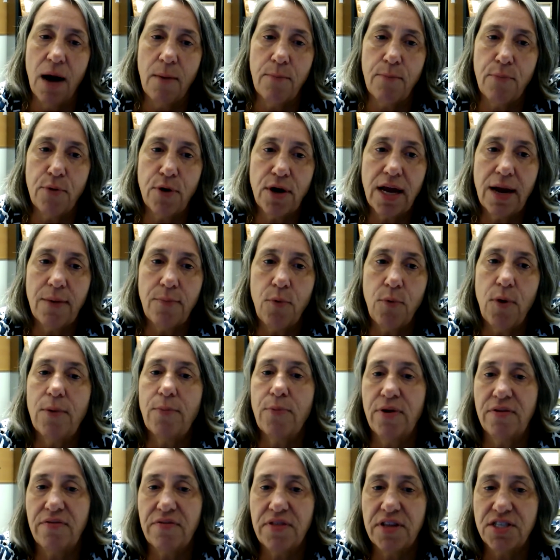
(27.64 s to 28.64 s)
bring up what
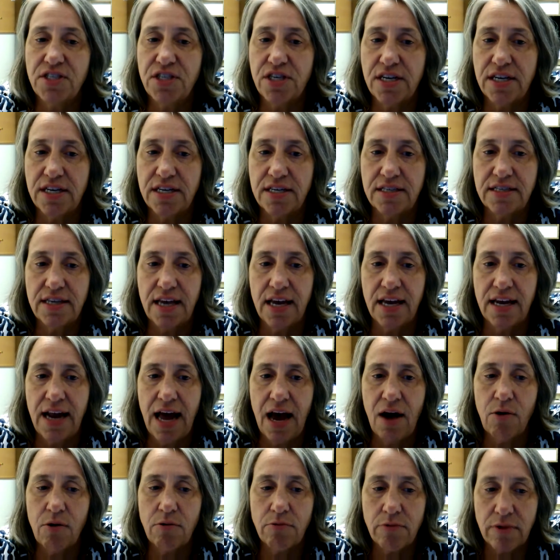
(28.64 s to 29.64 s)
privilege is and
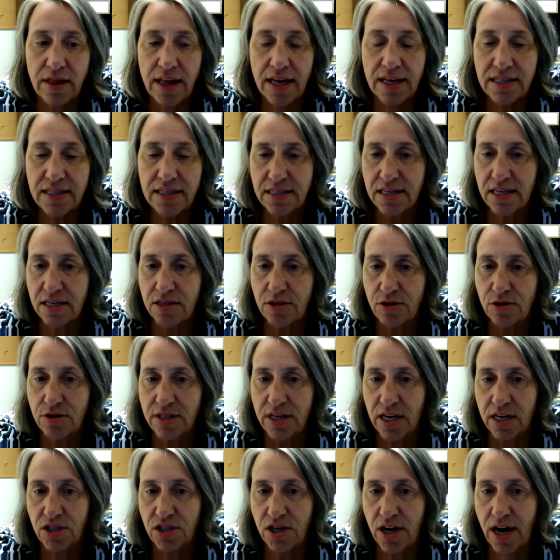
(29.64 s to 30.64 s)
how it relates to
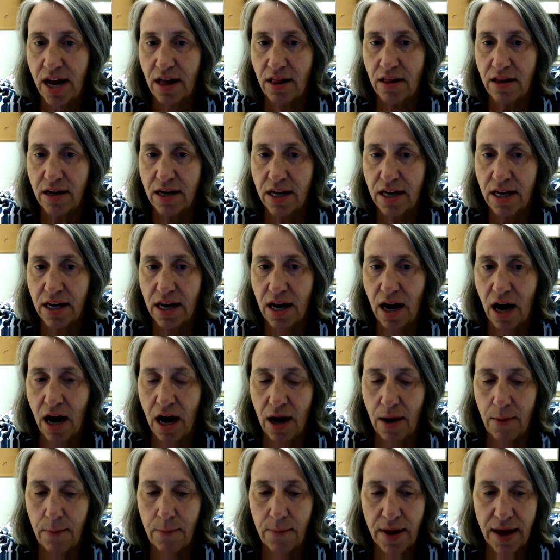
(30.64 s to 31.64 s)
intersectionality
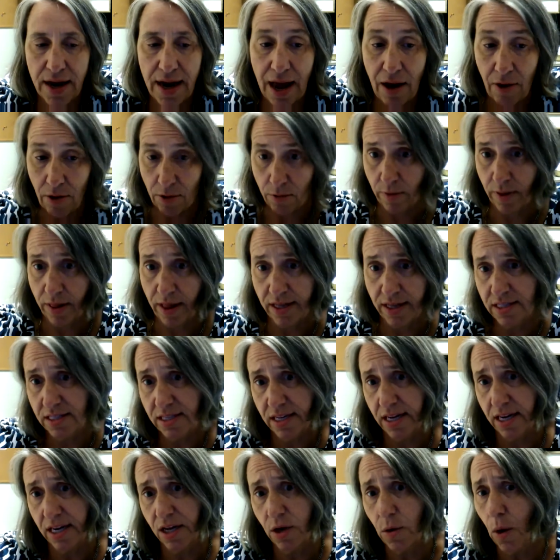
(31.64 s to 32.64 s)
and how it relates to
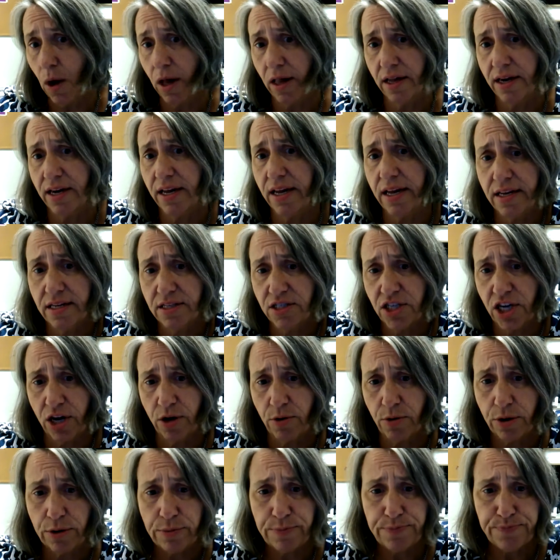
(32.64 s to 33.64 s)
inequality in
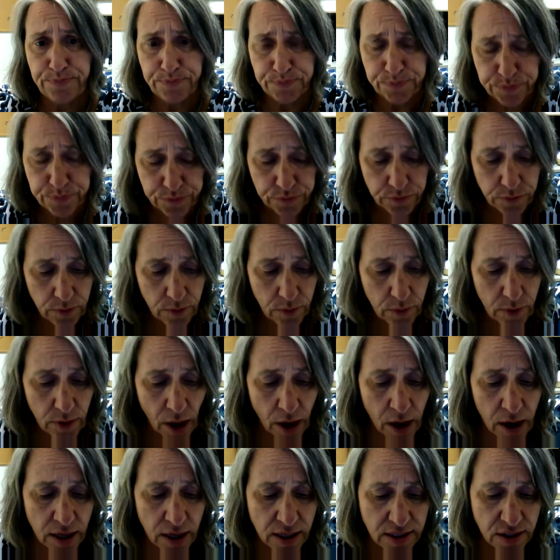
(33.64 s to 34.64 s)
general.
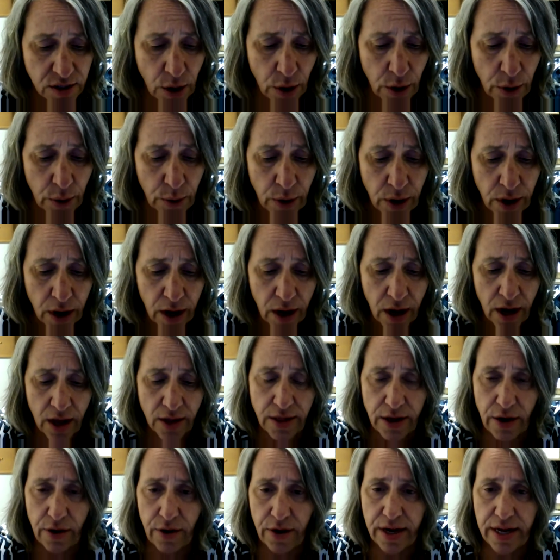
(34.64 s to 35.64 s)
So
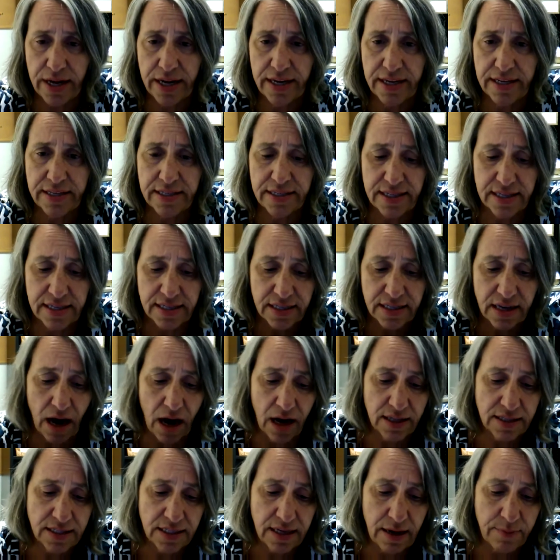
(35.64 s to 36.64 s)
there is this
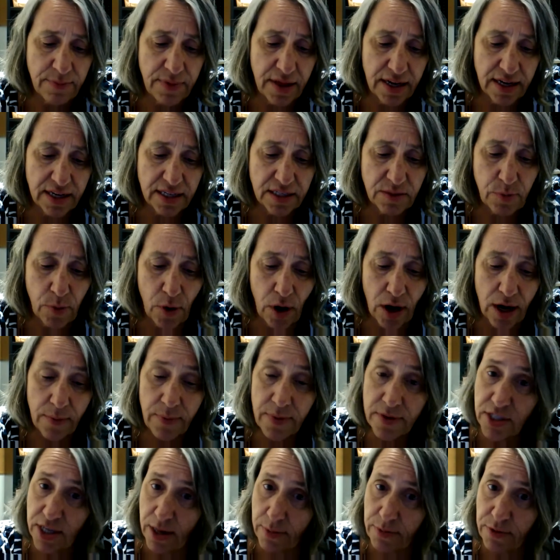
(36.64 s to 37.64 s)
concept that is brought up
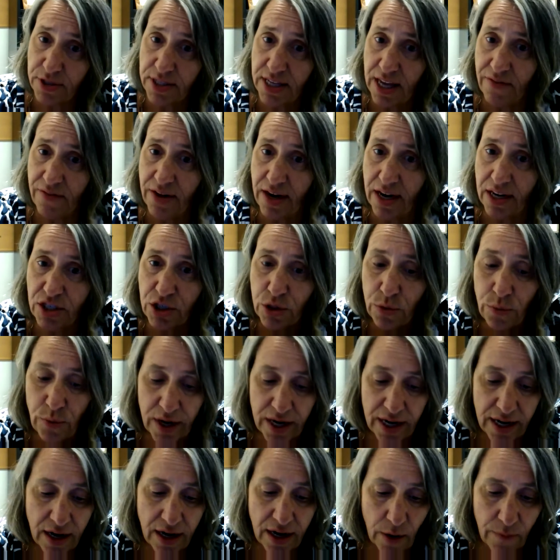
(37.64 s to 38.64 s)
in chapter 7 as you're
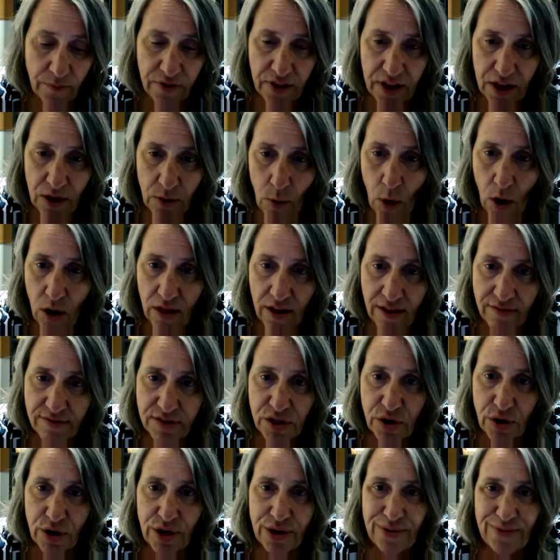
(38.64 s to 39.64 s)
reading. Hopefully you all have
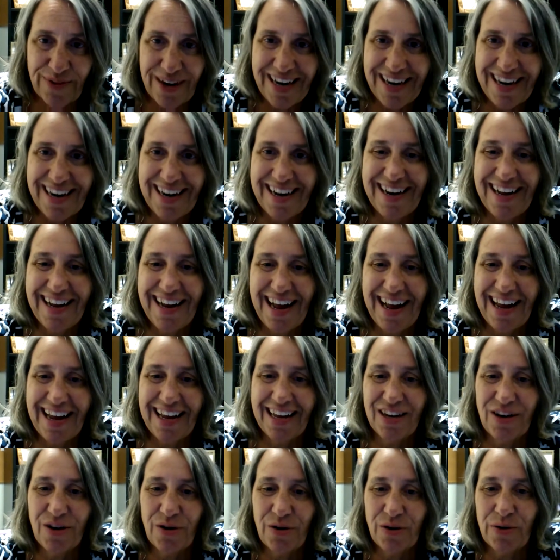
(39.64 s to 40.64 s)
started reading it
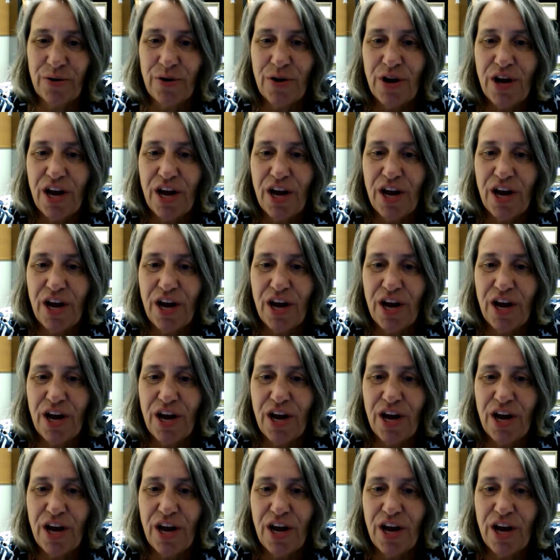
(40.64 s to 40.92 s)
and you're